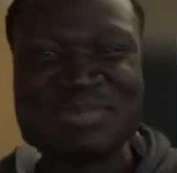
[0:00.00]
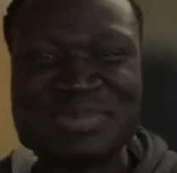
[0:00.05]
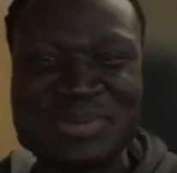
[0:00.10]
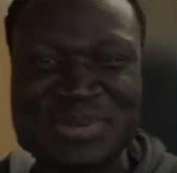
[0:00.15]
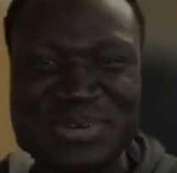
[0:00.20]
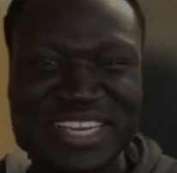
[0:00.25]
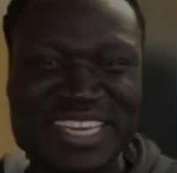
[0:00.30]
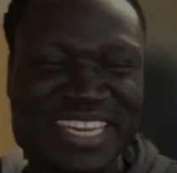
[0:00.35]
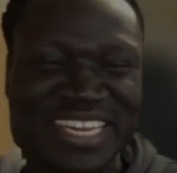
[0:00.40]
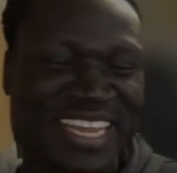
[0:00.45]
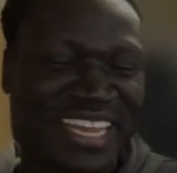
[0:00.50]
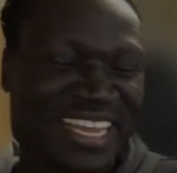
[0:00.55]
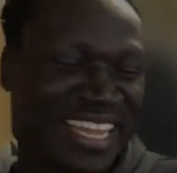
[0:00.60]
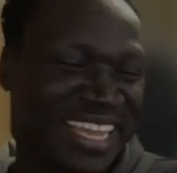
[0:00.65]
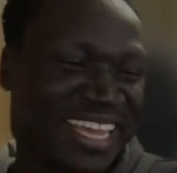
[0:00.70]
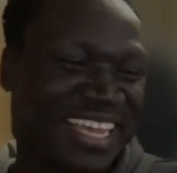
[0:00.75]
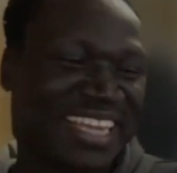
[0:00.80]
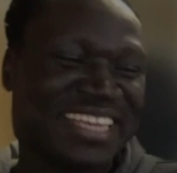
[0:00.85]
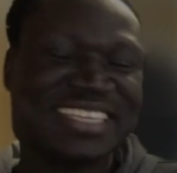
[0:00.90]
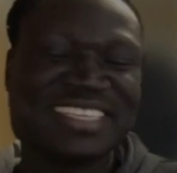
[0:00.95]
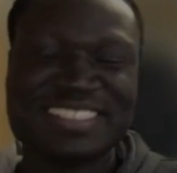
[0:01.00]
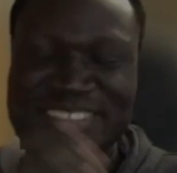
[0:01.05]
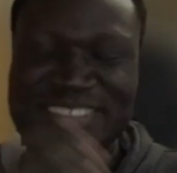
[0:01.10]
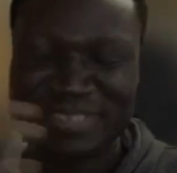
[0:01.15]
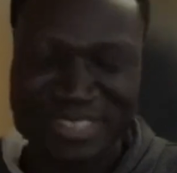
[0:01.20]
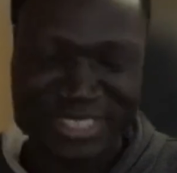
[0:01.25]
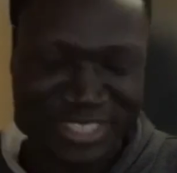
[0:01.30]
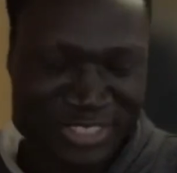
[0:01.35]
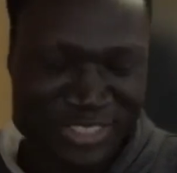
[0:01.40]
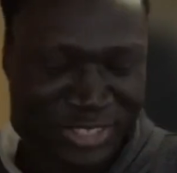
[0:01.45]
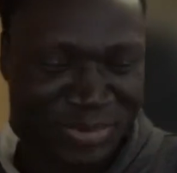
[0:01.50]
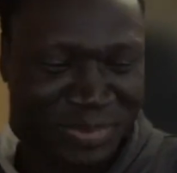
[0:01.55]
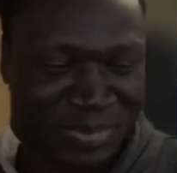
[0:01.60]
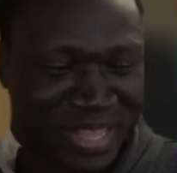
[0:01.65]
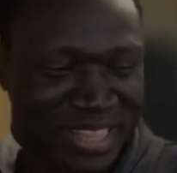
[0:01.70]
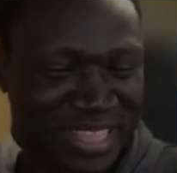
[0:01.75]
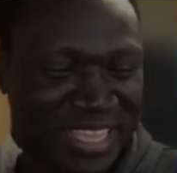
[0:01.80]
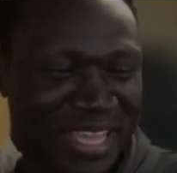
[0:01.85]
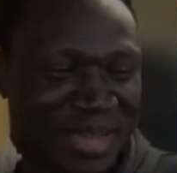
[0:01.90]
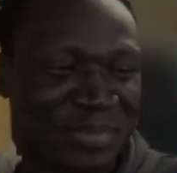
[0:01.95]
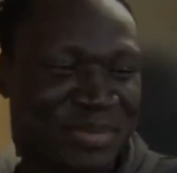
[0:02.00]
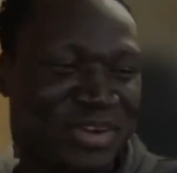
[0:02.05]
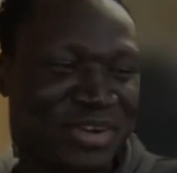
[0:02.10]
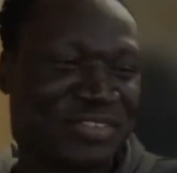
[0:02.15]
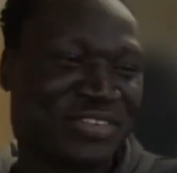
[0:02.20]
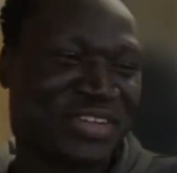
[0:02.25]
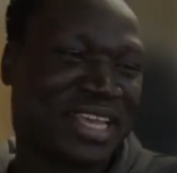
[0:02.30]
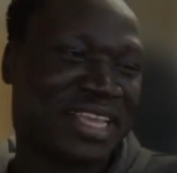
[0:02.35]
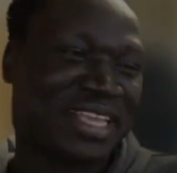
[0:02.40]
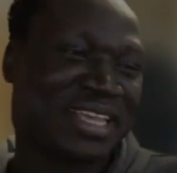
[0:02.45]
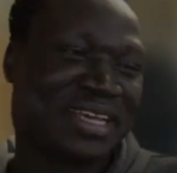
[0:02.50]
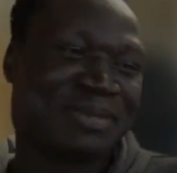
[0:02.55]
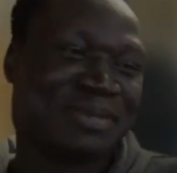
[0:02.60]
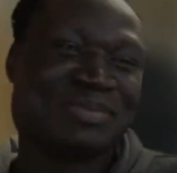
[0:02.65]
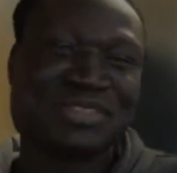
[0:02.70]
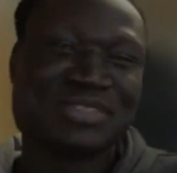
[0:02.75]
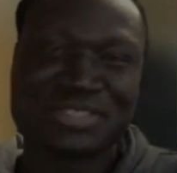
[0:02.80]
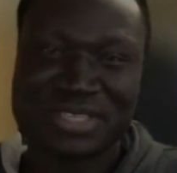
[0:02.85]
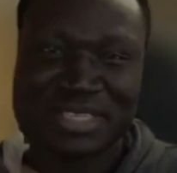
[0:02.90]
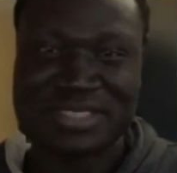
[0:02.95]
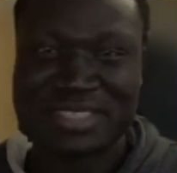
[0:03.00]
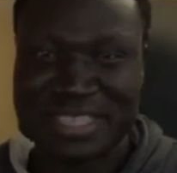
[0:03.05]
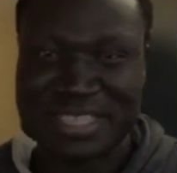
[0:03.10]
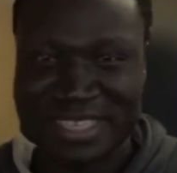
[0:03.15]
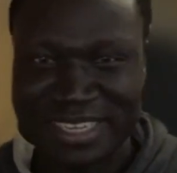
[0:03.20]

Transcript: to read it again, issued by the government of Kenya. So I said,